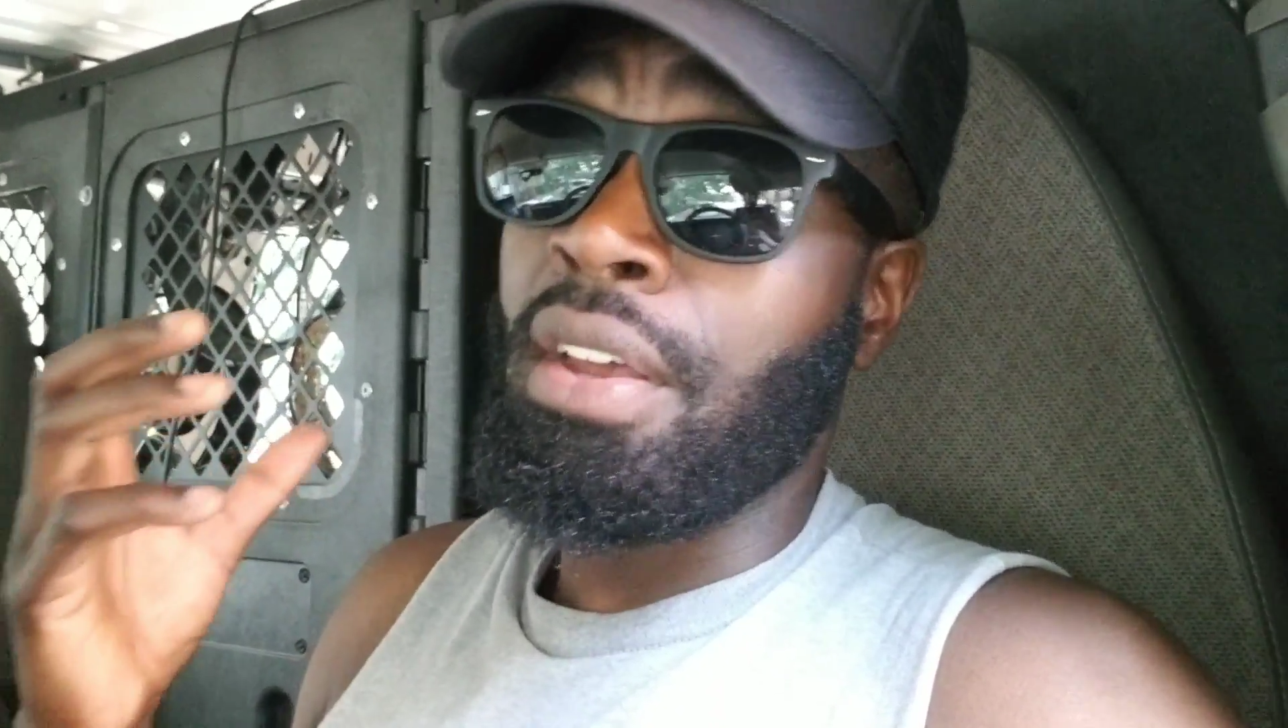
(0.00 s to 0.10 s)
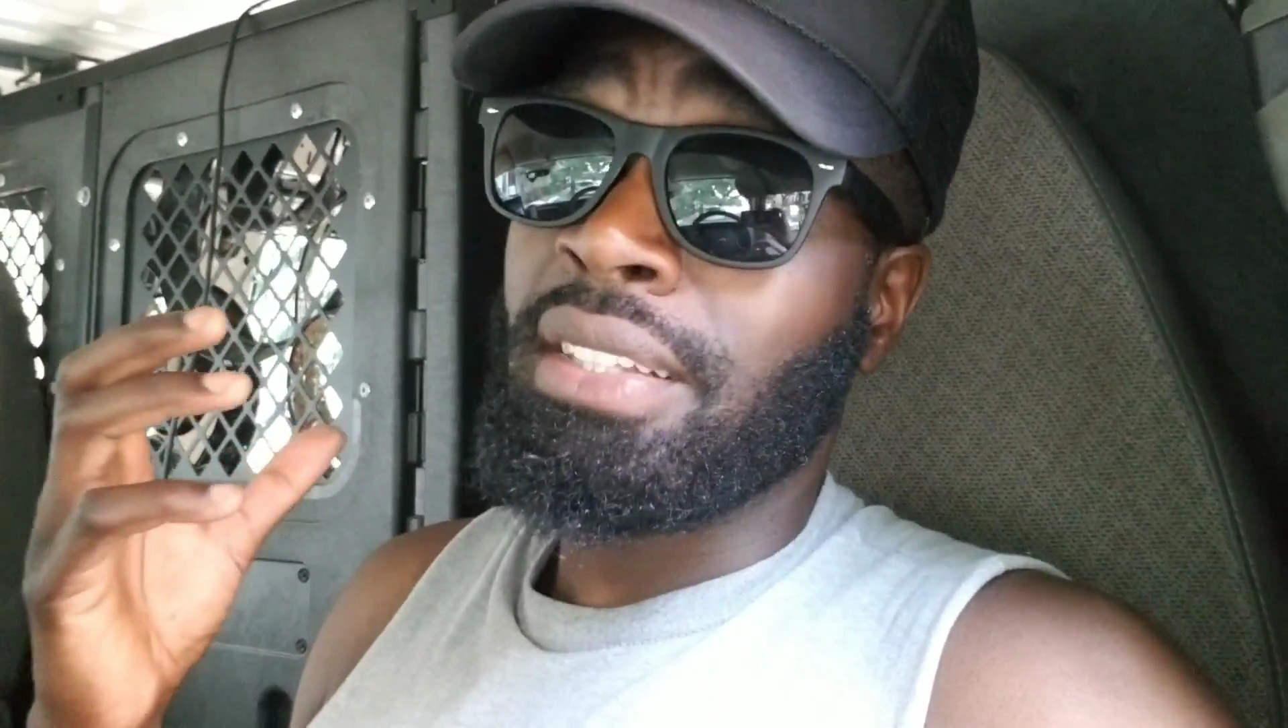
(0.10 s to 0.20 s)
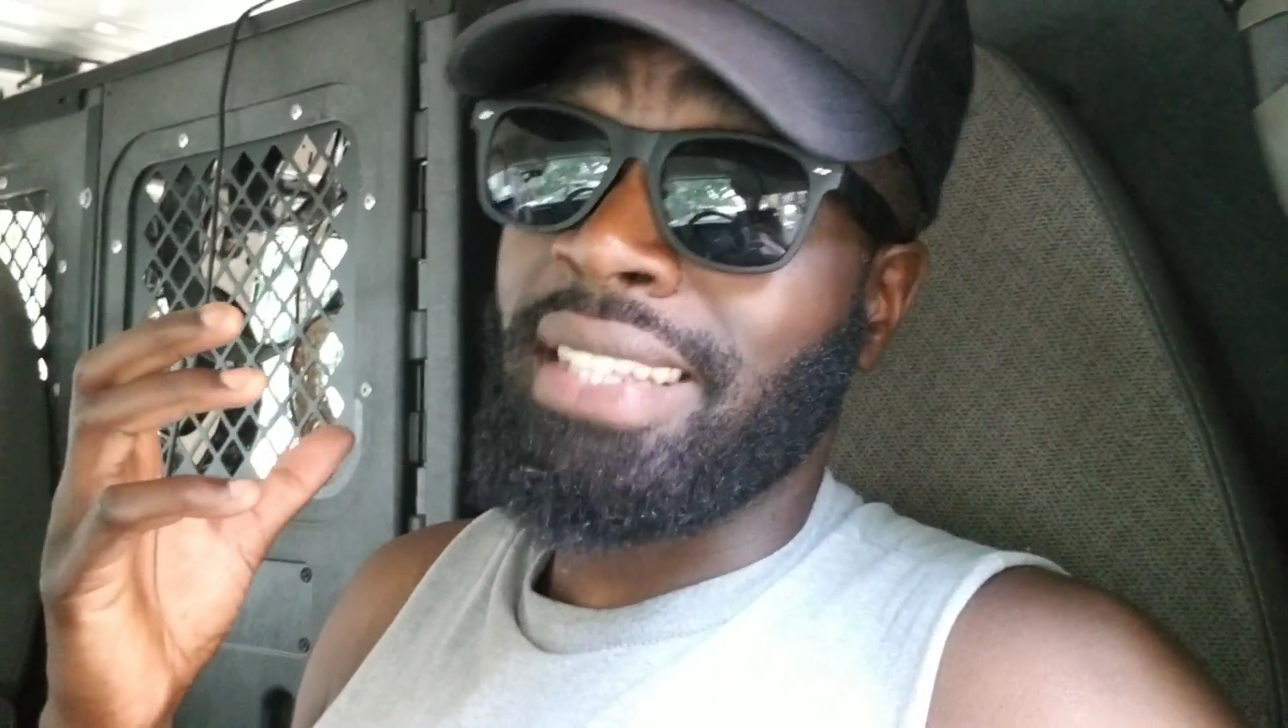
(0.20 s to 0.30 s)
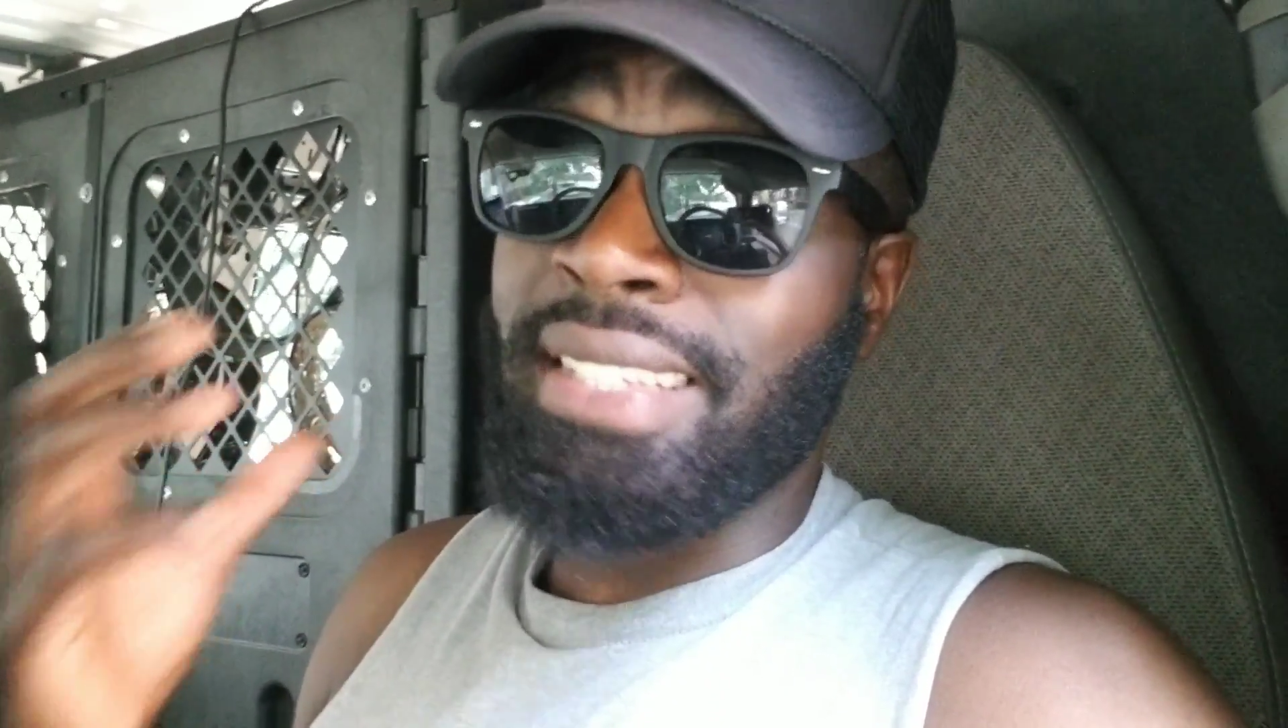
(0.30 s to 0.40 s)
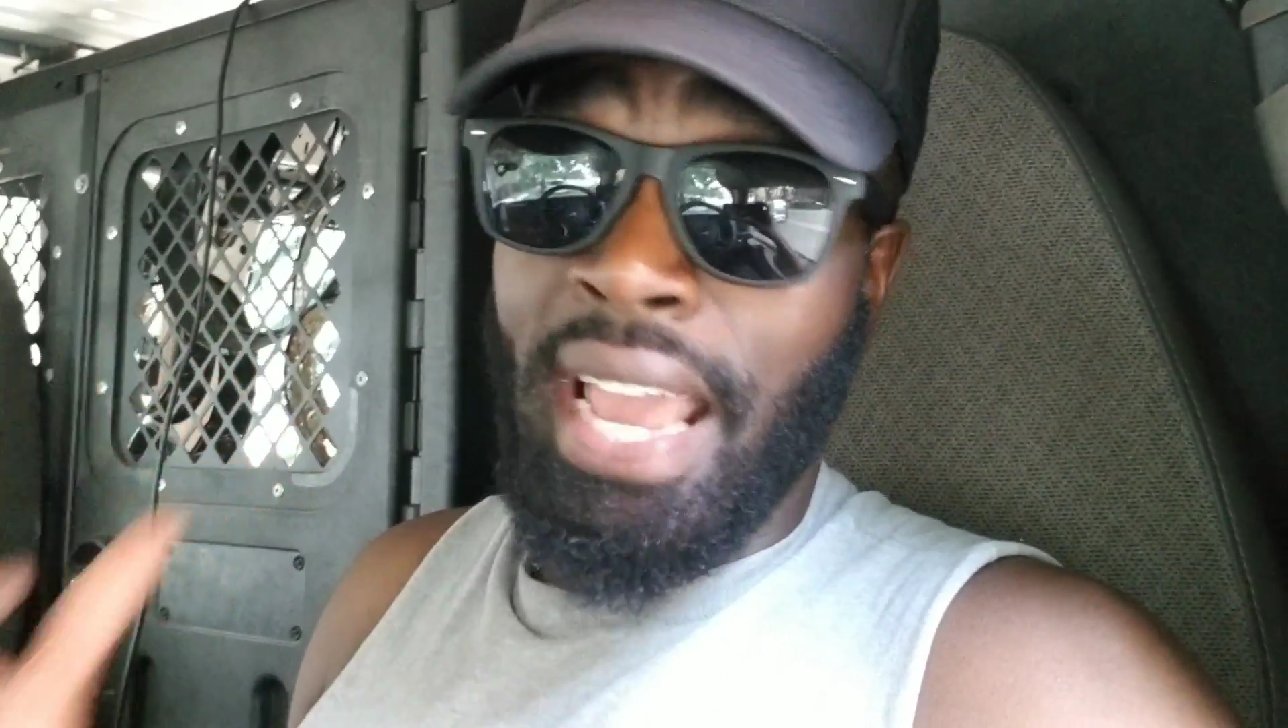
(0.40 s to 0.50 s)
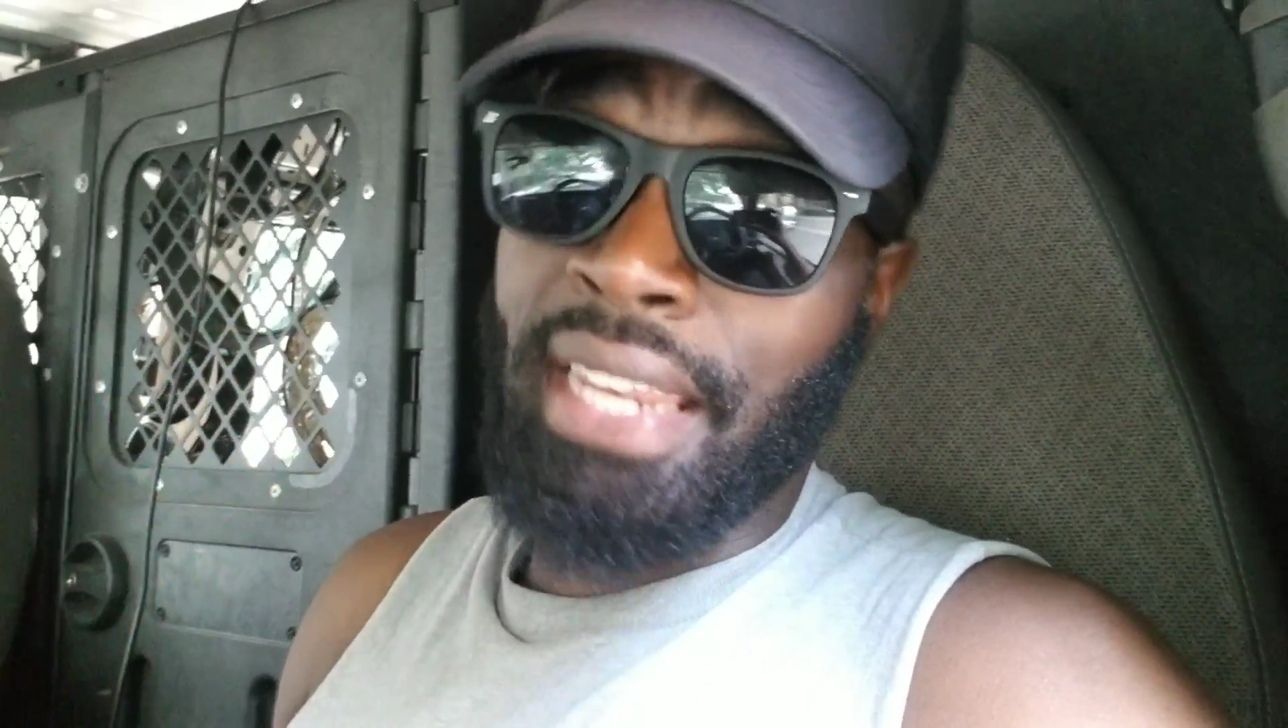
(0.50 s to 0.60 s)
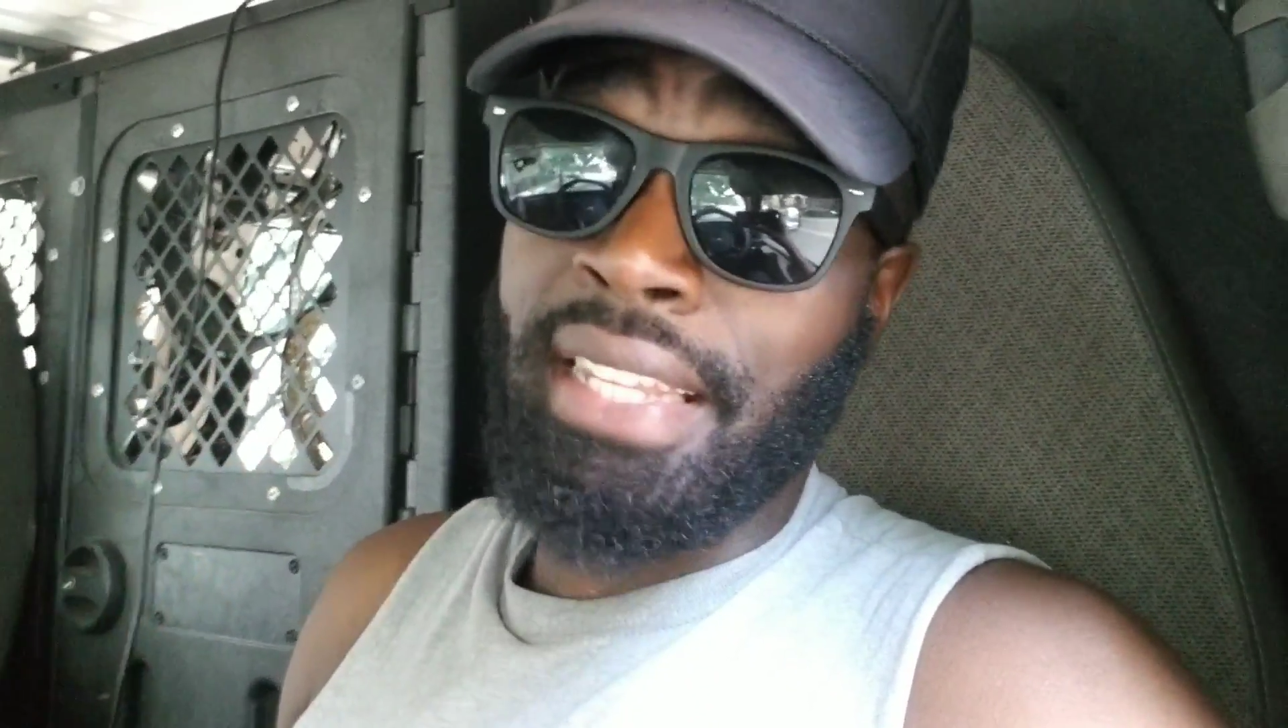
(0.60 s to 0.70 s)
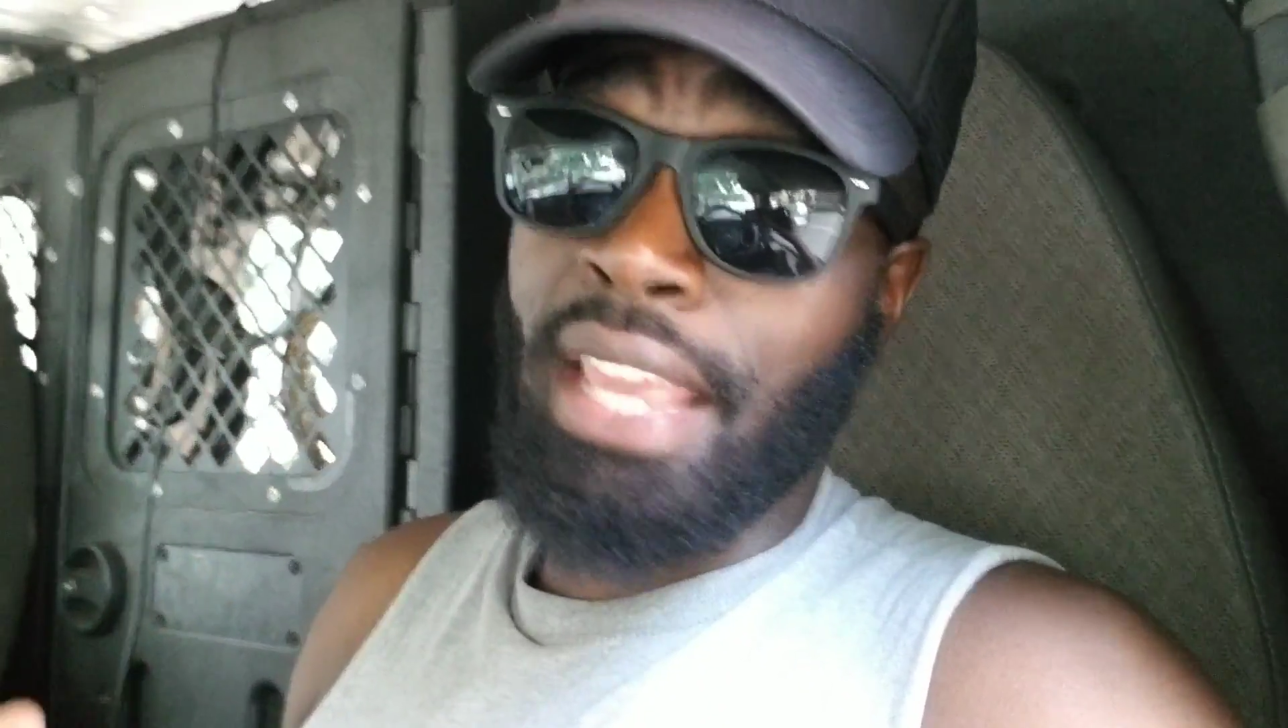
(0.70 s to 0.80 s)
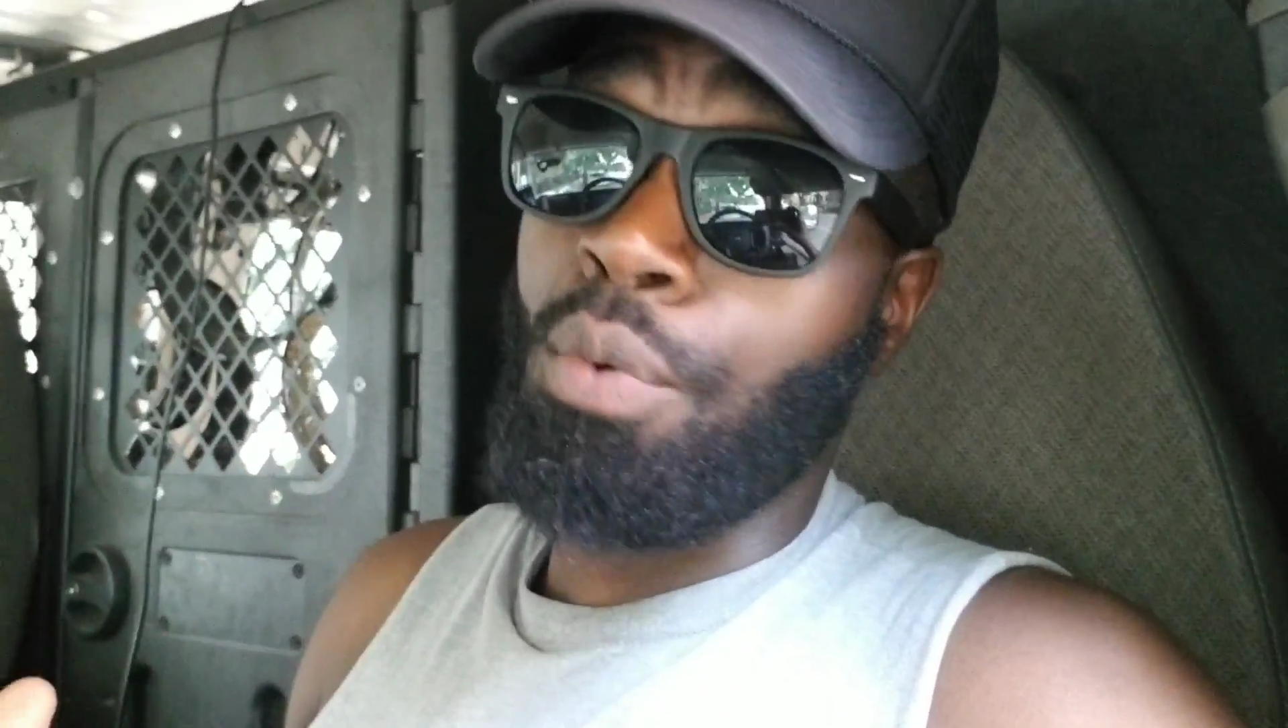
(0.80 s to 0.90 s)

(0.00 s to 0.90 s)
to 90 day